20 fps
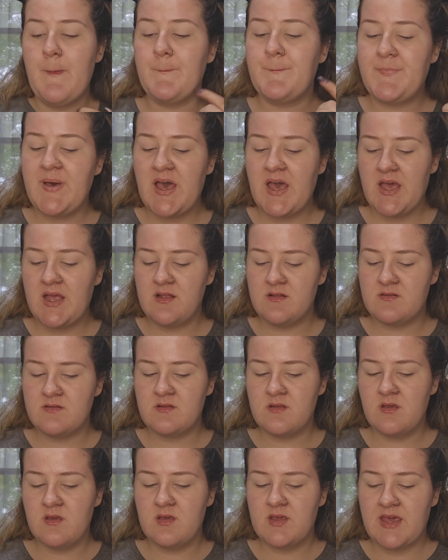but
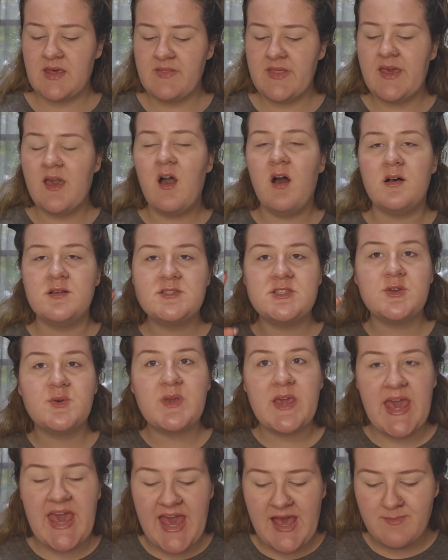can they also
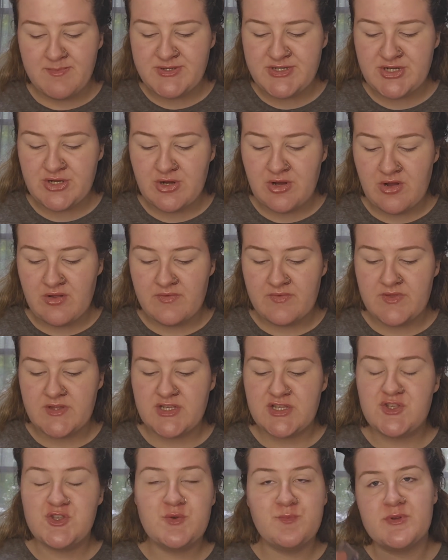capture the
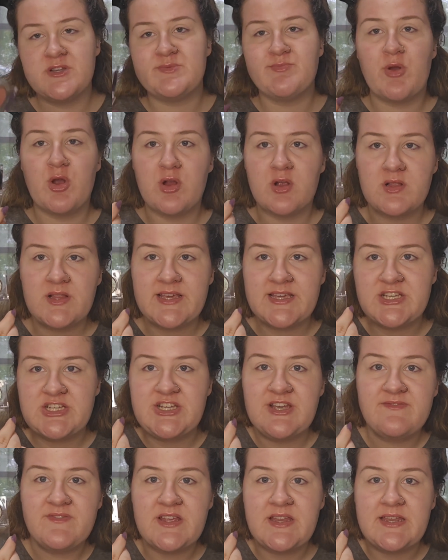super sparkly
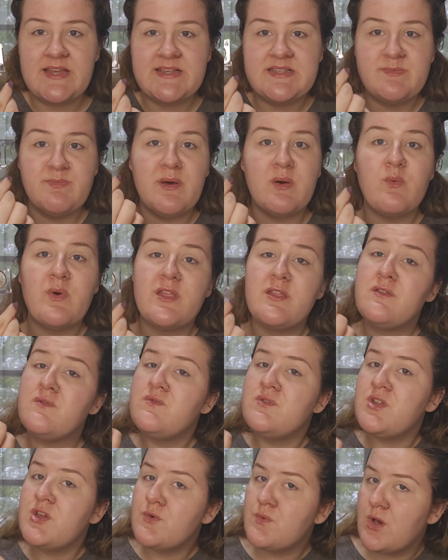shiftiness, but
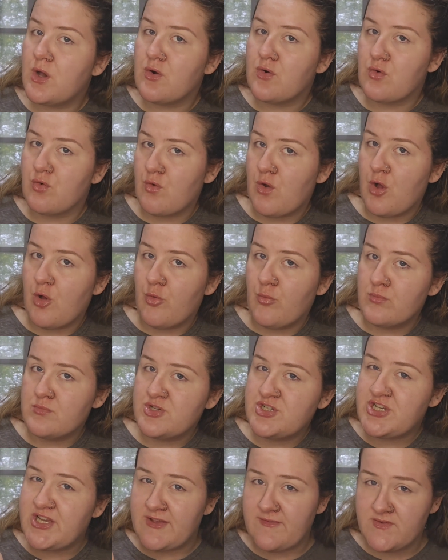with duochrome
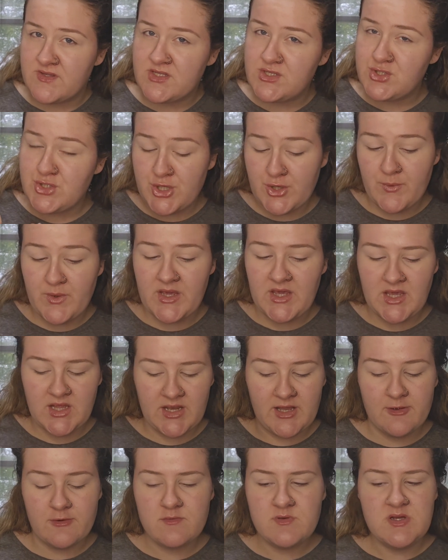shifts to it, you
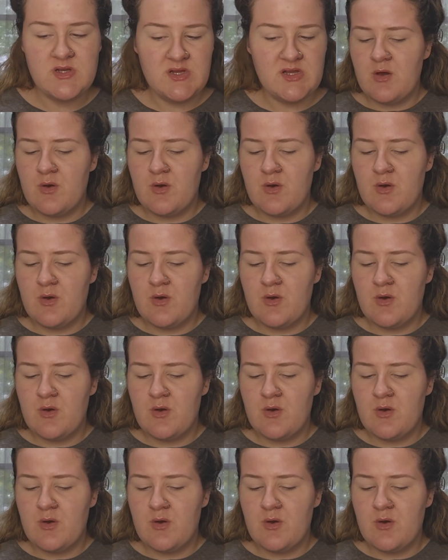know?